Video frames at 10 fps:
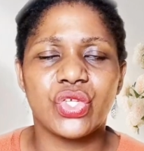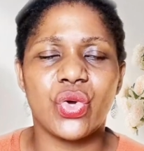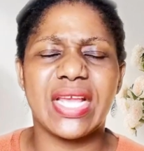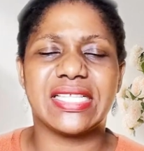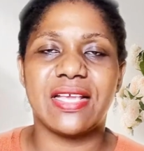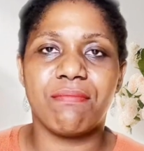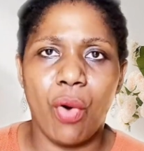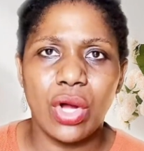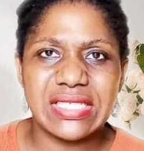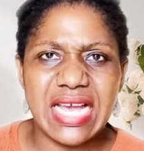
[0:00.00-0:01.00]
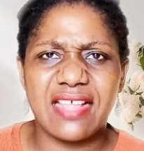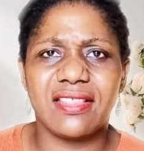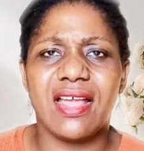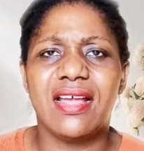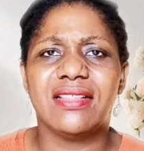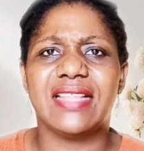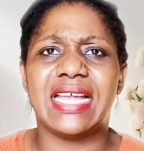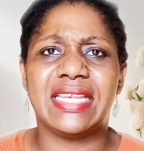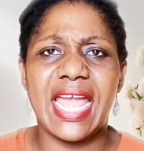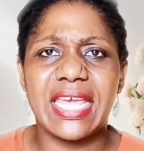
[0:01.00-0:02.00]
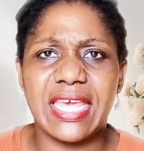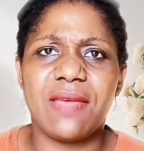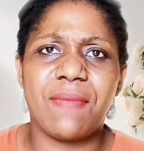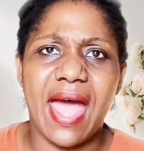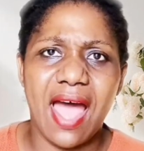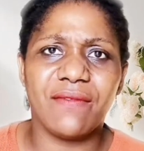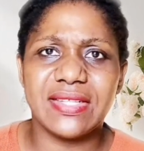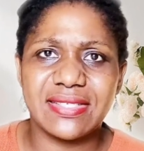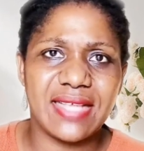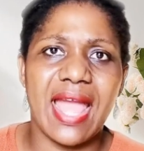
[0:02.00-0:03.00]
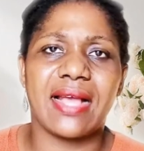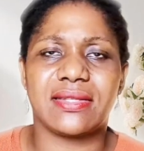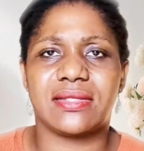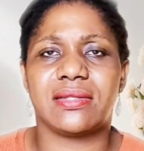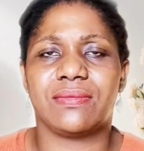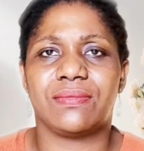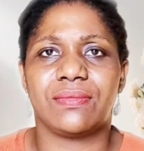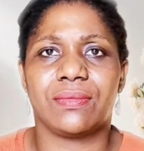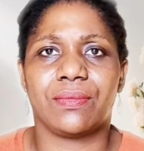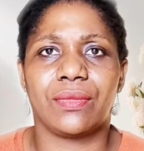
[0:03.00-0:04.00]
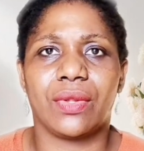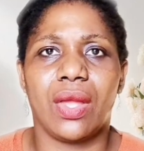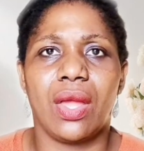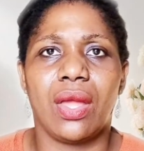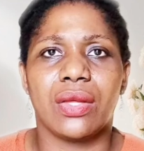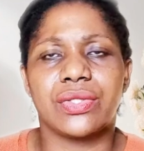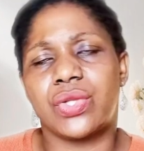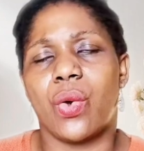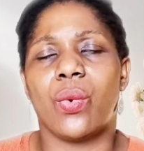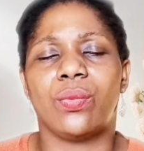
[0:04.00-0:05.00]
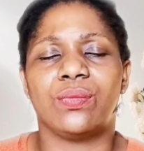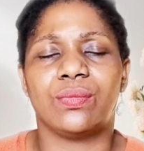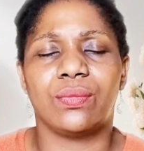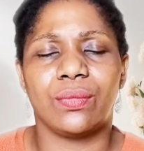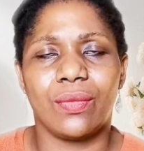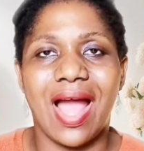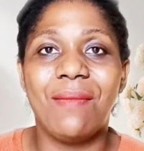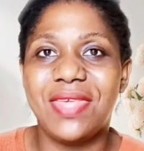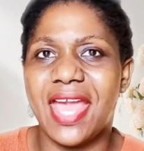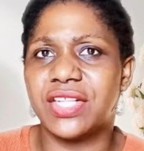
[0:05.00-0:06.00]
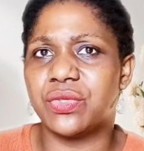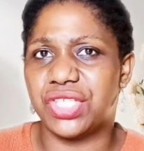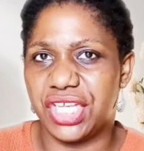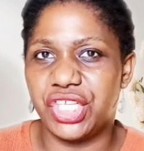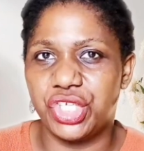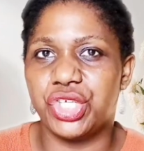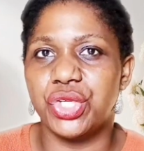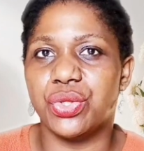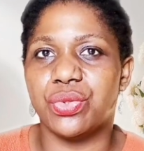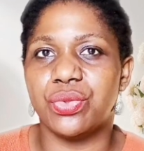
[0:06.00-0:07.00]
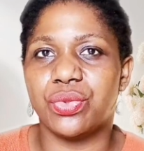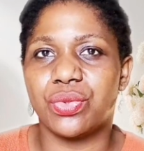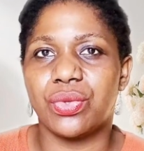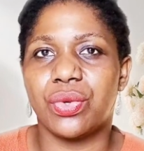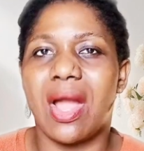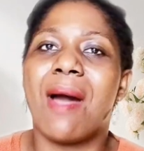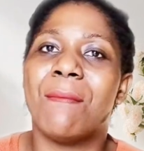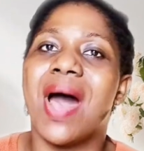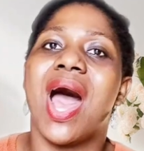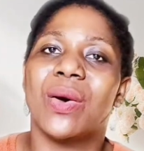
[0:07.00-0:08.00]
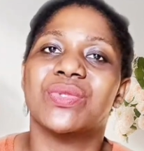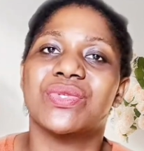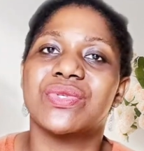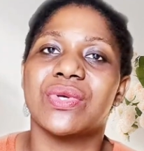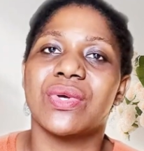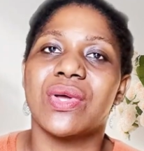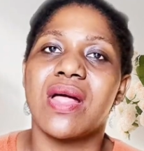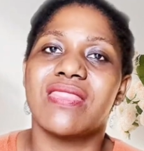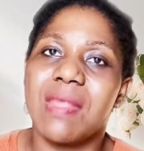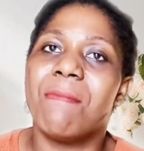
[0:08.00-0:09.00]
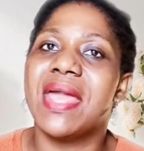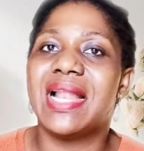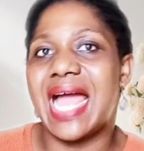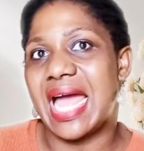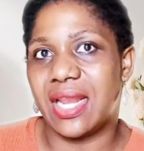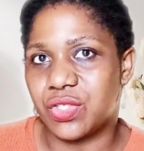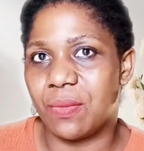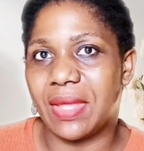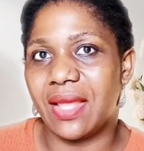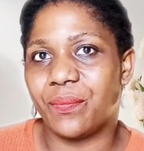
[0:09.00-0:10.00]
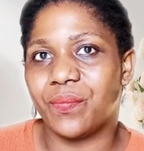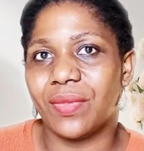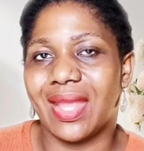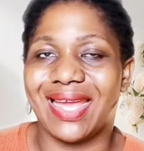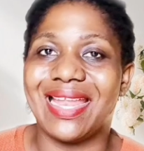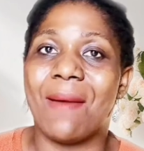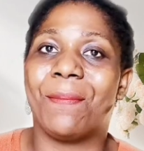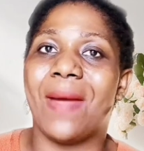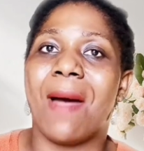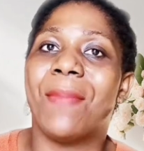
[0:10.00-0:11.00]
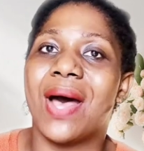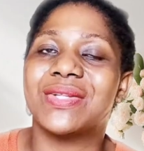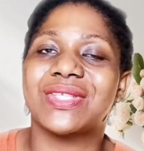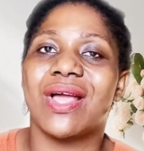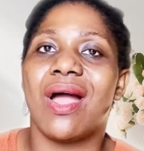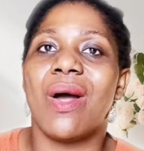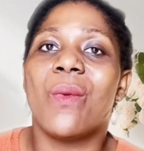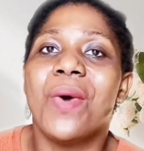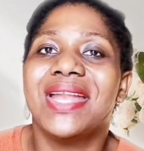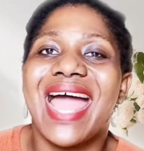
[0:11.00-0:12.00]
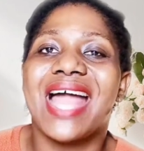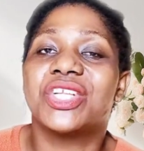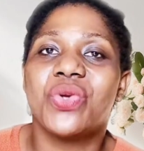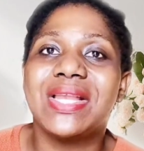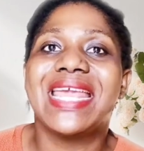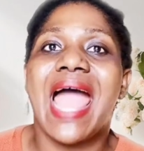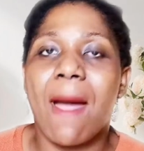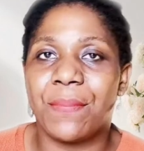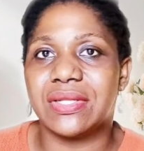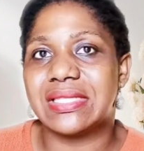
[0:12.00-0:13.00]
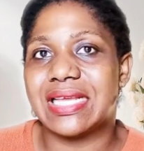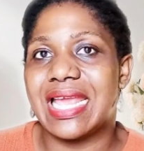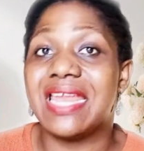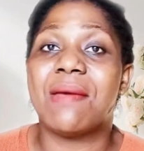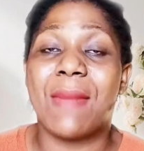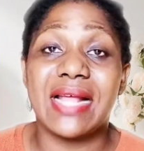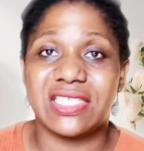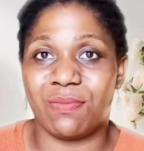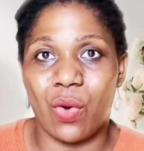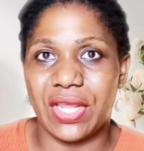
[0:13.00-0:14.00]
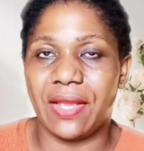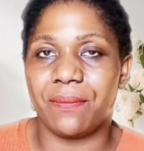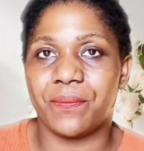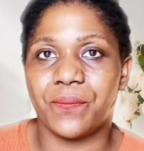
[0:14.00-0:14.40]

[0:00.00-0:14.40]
So it's important that they keep having sex. So I'm here to teach you about the male anatomy and about what actually happens in a man's body.